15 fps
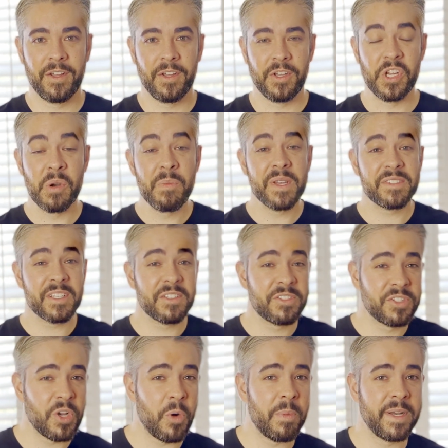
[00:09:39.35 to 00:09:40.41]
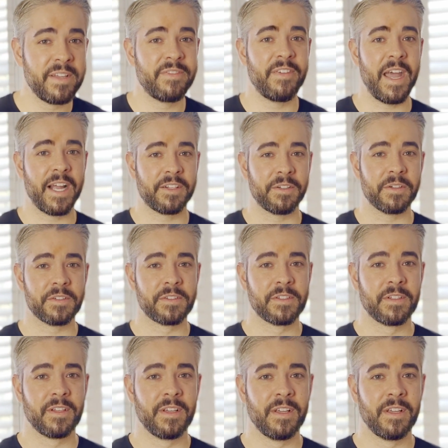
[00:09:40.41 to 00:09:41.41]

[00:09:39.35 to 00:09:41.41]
You're missing so many factors.